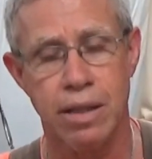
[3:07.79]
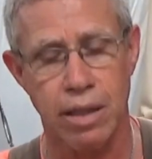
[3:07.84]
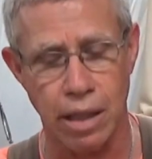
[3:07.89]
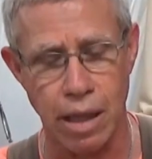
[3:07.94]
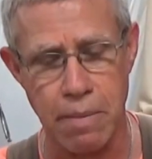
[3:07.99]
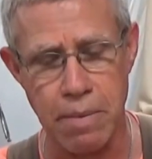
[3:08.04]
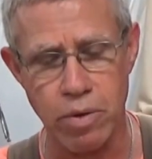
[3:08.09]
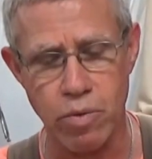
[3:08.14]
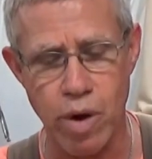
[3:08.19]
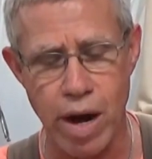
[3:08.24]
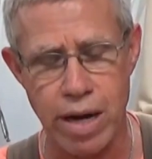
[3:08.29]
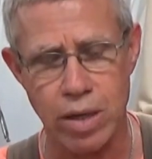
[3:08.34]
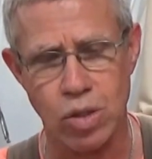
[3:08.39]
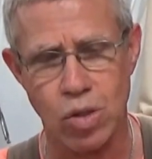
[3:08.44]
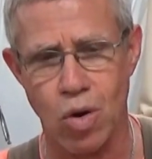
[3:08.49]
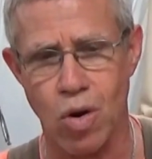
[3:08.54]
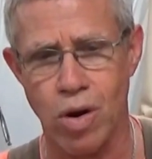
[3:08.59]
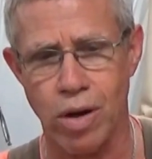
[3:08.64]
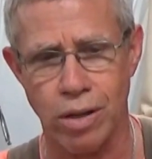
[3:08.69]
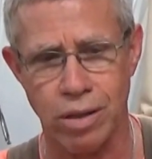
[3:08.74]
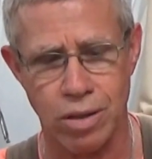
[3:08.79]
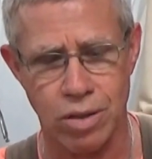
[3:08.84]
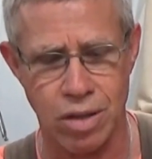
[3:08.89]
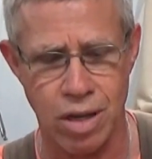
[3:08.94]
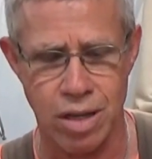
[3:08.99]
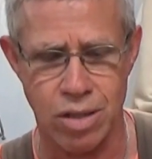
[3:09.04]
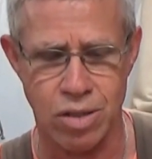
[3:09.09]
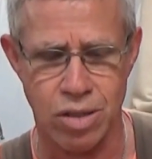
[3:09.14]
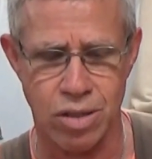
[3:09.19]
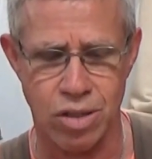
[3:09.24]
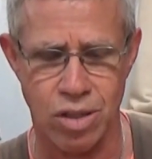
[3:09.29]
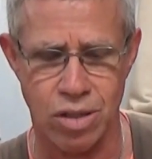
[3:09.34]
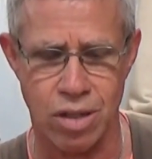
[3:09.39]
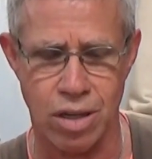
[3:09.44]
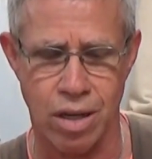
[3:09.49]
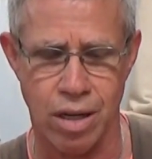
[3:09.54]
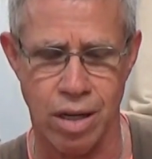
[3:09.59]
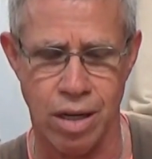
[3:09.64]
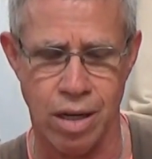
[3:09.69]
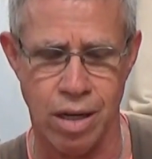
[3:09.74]
The lemongrass oil is
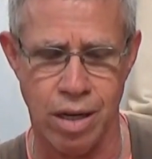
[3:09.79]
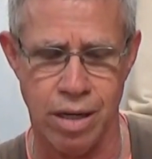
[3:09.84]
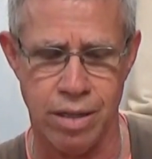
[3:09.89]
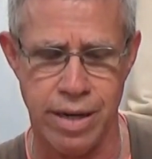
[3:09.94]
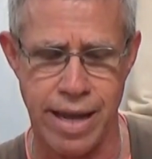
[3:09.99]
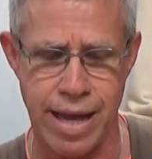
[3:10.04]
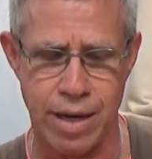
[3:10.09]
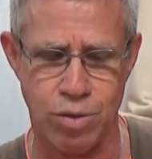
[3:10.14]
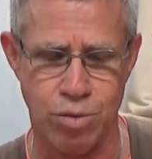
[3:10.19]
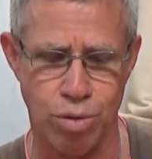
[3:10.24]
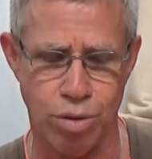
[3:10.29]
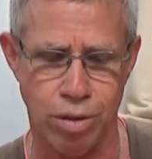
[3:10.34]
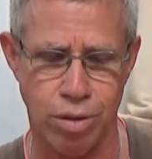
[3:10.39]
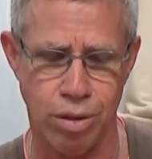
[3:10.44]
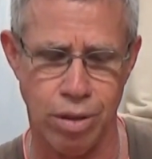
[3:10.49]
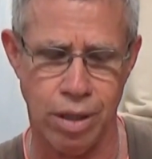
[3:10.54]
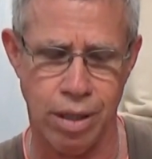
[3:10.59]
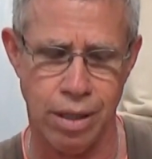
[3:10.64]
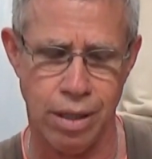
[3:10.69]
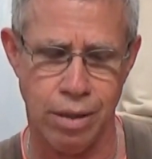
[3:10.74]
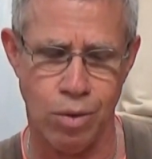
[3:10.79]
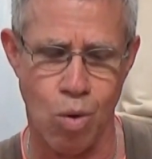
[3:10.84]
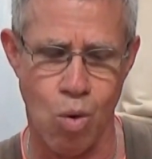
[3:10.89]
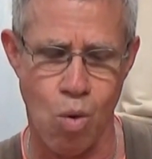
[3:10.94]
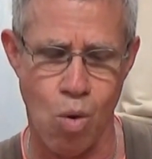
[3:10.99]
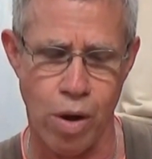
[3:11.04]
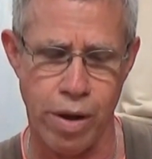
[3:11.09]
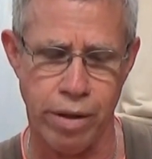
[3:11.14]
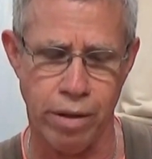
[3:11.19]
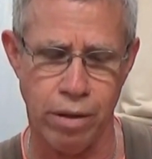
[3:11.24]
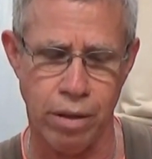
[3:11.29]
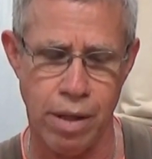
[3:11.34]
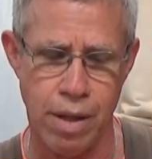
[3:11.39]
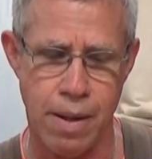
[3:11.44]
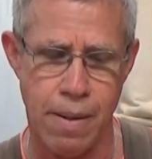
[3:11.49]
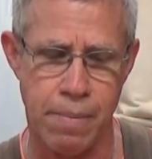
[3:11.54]
just a natural oil